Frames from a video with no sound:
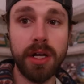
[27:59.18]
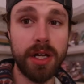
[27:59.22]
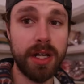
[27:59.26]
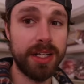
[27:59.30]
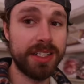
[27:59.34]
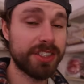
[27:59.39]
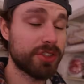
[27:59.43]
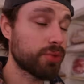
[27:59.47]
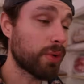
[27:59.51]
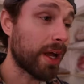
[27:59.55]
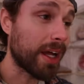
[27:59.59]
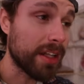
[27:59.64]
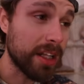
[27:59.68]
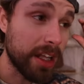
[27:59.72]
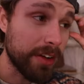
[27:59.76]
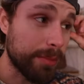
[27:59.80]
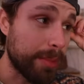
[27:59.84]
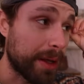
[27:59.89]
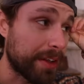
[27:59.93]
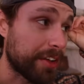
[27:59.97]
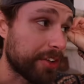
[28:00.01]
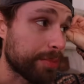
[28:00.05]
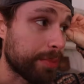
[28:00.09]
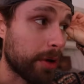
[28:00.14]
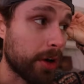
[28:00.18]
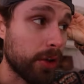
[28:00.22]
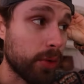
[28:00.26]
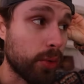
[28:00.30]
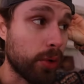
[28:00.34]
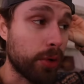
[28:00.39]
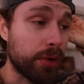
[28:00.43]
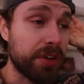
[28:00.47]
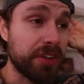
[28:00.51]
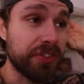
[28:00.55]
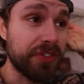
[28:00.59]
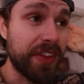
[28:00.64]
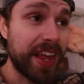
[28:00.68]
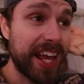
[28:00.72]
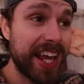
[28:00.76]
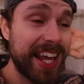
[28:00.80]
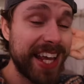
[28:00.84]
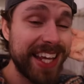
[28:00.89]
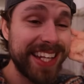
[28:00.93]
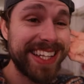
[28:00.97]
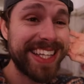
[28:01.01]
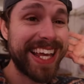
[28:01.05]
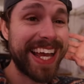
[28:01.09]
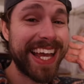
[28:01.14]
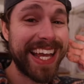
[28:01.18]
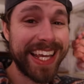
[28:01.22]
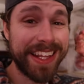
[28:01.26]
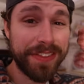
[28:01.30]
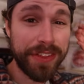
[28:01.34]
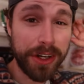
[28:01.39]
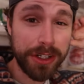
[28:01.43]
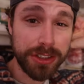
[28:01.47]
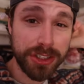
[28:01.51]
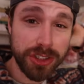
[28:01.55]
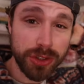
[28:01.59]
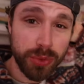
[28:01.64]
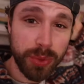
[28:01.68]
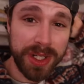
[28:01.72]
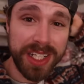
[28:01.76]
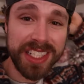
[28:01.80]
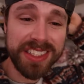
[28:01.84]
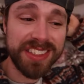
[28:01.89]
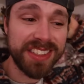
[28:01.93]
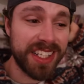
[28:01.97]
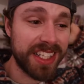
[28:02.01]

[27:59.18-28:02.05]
this is what I love about this part of the world is they take their sweets